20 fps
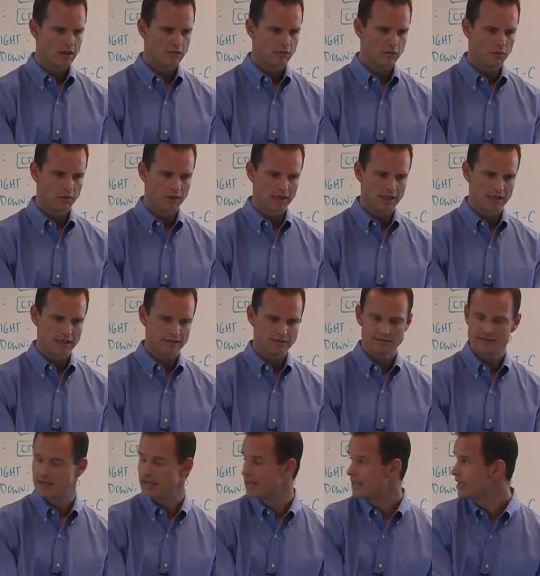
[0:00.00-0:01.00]
We want to
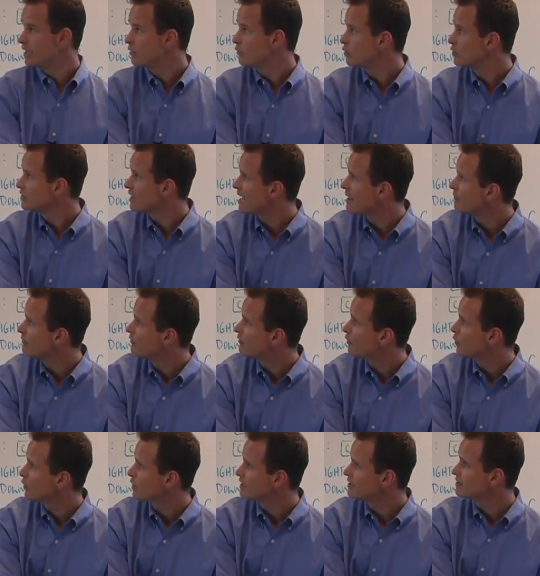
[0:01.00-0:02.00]
say equals
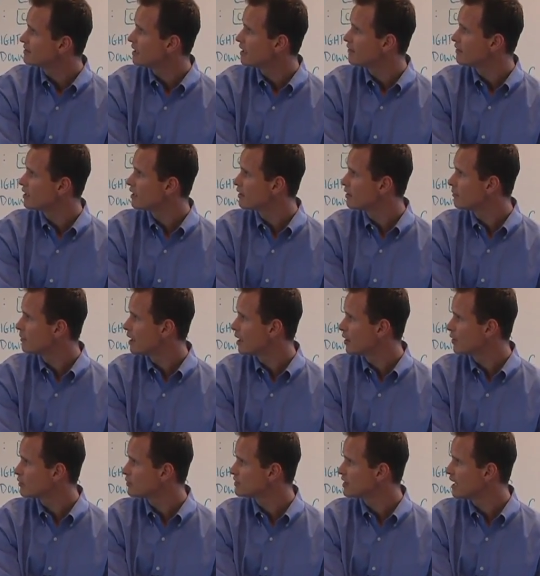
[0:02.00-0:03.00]
M47 on the
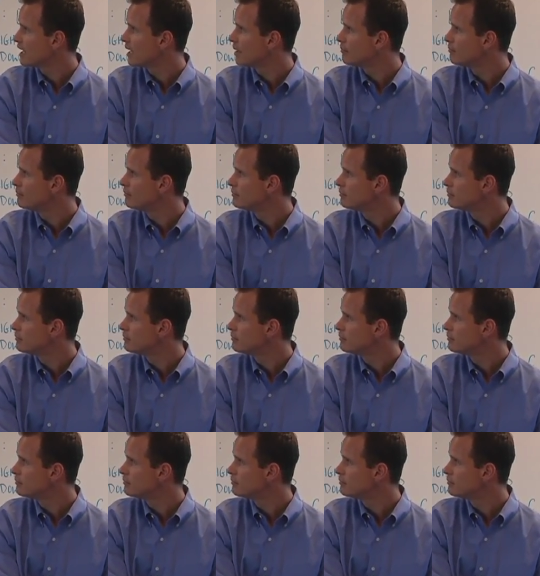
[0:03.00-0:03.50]
model tab.